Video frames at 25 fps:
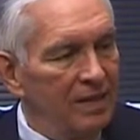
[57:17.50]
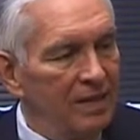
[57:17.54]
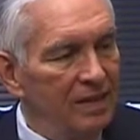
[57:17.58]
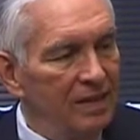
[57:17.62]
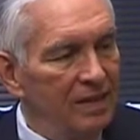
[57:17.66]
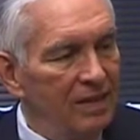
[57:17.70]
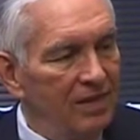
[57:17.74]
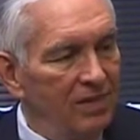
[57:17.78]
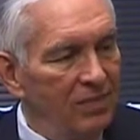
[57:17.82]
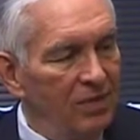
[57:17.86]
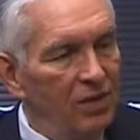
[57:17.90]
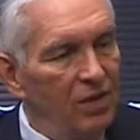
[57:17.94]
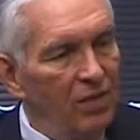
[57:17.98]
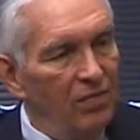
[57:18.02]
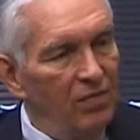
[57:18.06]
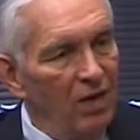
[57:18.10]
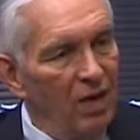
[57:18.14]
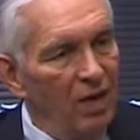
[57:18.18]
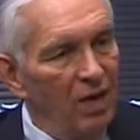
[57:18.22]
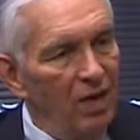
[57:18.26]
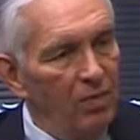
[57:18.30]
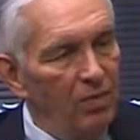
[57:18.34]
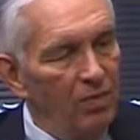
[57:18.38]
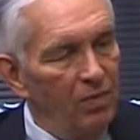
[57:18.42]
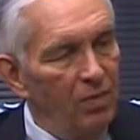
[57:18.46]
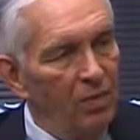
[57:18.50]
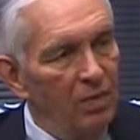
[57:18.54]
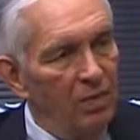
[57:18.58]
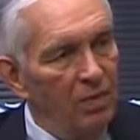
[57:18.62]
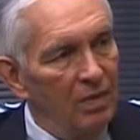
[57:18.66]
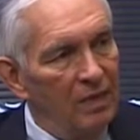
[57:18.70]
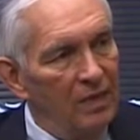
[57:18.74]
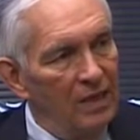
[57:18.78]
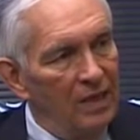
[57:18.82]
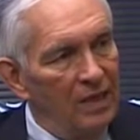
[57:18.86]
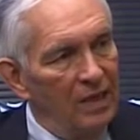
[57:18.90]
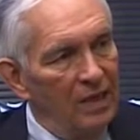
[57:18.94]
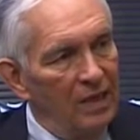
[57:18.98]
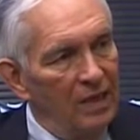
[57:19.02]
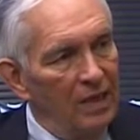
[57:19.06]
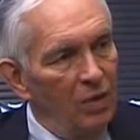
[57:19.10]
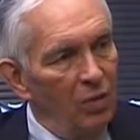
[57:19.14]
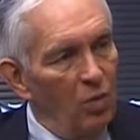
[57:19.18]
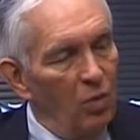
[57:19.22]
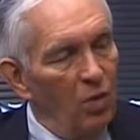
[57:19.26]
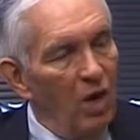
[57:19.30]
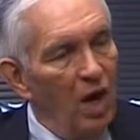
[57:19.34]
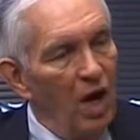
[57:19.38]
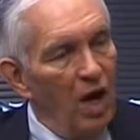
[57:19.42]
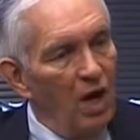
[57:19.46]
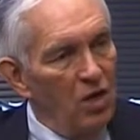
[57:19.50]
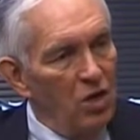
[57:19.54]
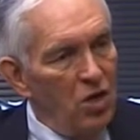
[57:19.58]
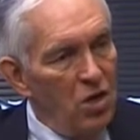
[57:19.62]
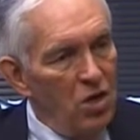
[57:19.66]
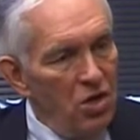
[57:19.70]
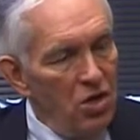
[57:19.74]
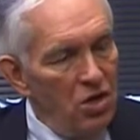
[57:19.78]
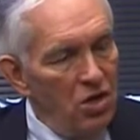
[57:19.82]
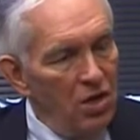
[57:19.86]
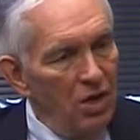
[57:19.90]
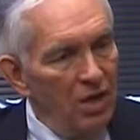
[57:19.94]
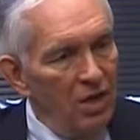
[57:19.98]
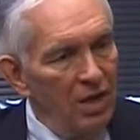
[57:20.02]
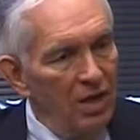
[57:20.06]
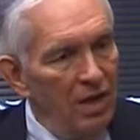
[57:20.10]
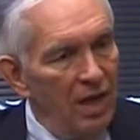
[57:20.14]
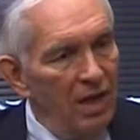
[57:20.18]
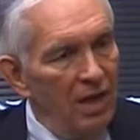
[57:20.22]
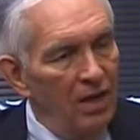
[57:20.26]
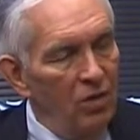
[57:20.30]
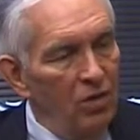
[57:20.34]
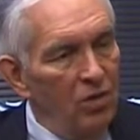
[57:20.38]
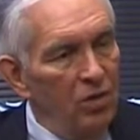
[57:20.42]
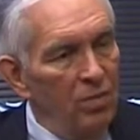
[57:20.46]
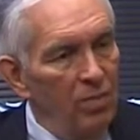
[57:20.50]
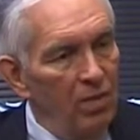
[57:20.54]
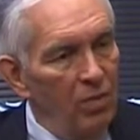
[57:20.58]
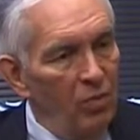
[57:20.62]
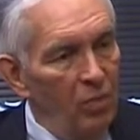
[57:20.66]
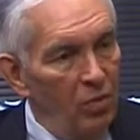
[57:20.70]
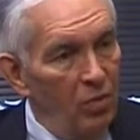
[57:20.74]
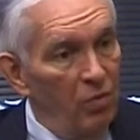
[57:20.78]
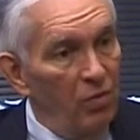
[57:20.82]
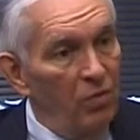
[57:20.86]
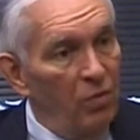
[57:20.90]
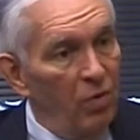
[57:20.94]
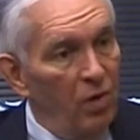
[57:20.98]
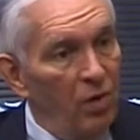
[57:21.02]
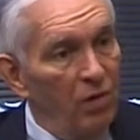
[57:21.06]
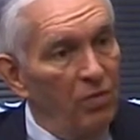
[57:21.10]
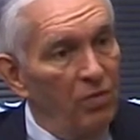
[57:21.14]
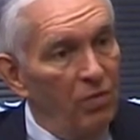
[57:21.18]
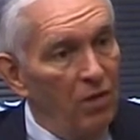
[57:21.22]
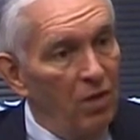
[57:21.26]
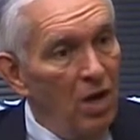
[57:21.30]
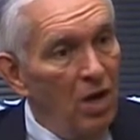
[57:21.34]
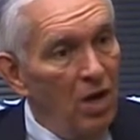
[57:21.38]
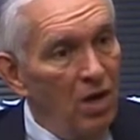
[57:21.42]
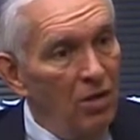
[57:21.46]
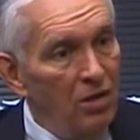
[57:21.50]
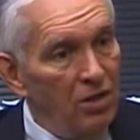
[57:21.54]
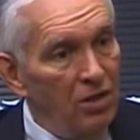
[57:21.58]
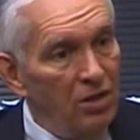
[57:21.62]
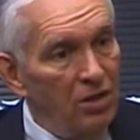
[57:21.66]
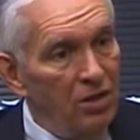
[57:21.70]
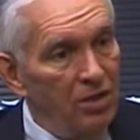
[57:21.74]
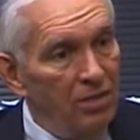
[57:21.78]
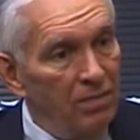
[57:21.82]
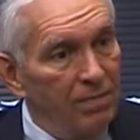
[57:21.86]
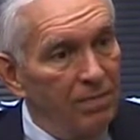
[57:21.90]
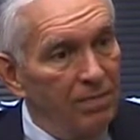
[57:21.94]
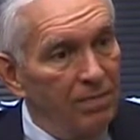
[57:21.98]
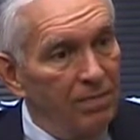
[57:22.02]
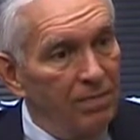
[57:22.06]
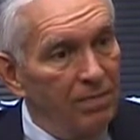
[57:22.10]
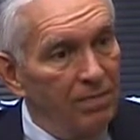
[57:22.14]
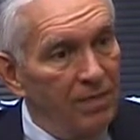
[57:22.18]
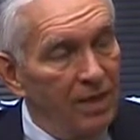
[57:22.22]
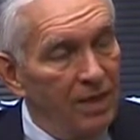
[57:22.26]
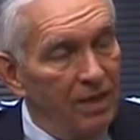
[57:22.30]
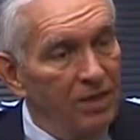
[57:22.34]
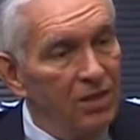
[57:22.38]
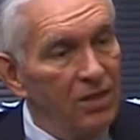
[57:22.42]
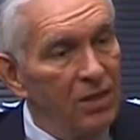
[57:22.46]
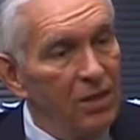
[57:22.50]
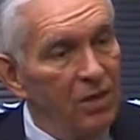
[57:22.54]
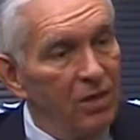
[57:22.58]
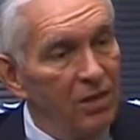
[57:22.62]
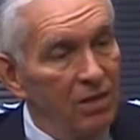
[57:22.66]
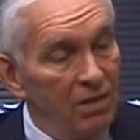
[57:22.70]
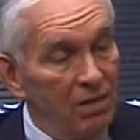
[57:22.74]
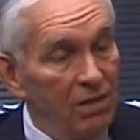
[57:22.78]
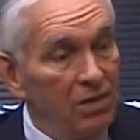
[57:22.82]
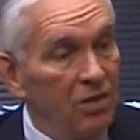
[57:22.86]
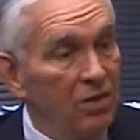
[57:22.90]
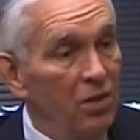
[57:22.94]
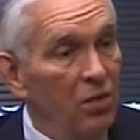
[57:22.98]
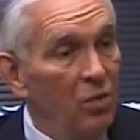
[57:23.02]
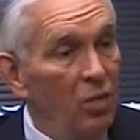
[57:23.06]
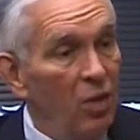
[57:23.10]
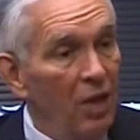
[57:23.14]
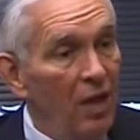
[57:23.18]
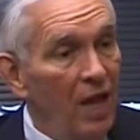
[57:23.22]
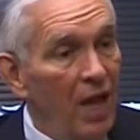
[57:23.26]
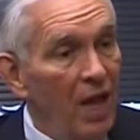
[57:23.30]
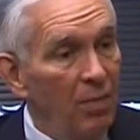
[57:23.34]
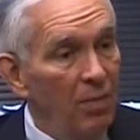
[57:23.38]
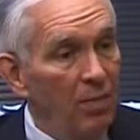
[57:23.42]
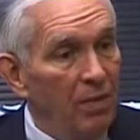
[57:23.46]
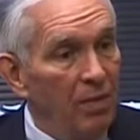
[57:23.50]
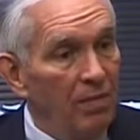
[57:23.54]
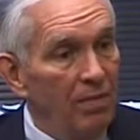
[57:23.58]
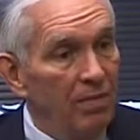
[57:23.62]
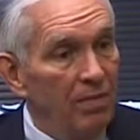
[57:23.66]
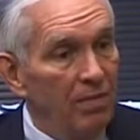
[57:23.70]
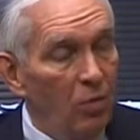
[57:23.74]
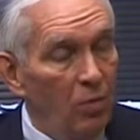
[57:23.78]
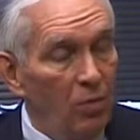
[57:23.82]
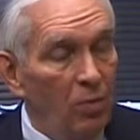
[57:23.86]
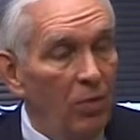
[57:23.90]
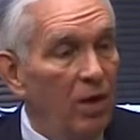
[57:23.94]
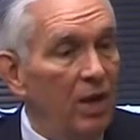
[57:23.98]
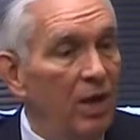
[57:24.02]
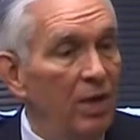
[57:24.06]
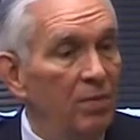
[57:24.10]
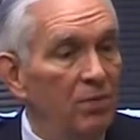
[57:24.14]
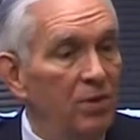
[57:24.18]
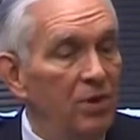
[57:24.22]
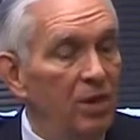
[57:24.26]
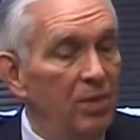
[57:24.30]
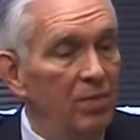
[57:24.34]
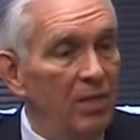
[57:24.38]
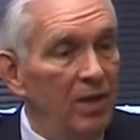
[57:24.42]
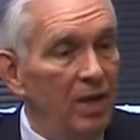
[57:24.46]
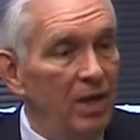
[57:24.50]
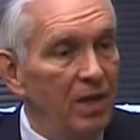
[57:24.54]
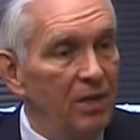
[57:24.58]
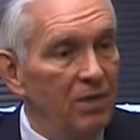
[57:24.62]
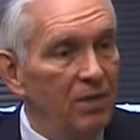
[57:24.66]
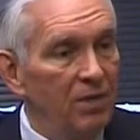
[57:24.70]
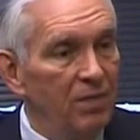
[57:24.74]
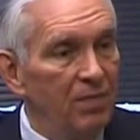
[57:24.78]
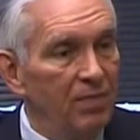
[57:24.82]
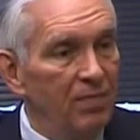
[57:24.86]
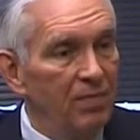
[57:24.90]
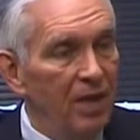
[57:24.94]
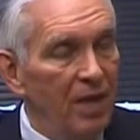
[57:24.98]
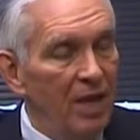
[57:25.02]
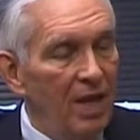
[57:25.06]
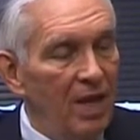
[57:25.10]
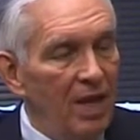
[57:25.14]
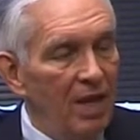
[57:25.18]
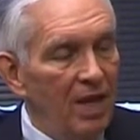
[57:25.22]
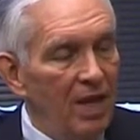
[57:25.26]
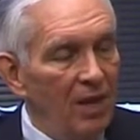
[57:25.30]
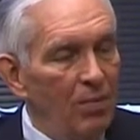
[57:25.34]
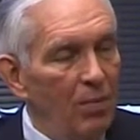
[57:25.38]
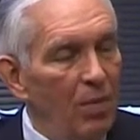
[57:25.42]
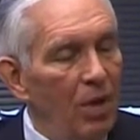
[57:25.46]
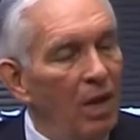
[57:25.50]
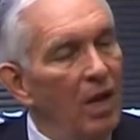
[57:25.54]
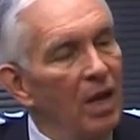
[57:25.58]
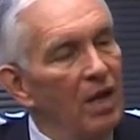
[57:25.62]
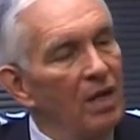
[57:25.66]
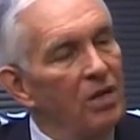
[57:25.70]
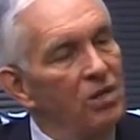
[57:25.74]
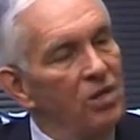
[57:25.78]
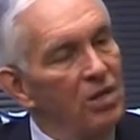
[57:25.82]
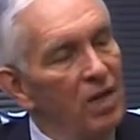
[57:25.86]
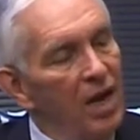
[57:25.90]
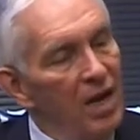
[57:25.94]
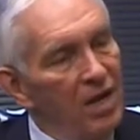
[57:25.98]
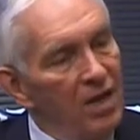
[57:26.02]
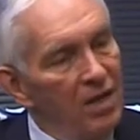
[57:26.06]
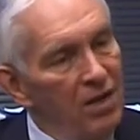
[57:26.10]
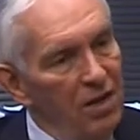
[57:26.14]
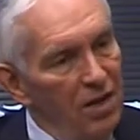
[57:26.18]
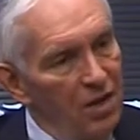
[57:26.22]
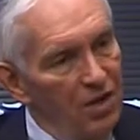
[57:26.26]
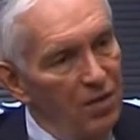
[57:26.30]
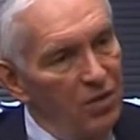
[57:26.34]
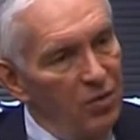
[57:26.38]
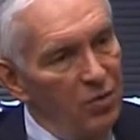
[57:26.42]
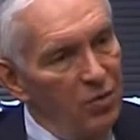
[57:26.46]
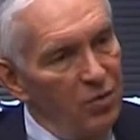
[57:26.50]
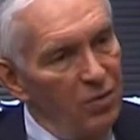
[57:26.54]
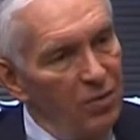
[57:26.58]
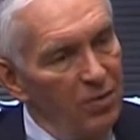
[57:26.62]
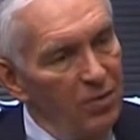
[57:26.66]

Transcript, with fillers: it developed where I could, I ultimately would run for Congress and to see what happened, or perhaps something else. But I decided not to,